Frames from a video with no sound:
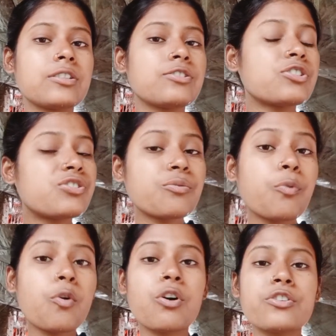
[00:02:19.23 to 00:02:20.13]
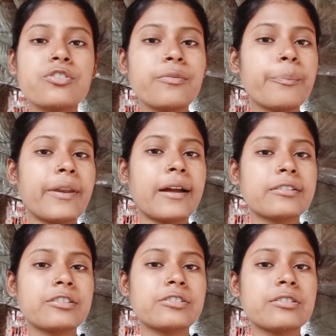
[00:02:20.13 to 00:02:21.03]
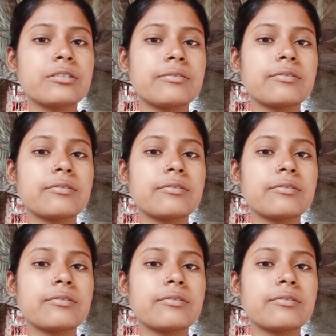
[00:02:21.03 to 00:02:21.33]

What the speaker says: Just focus on practicing.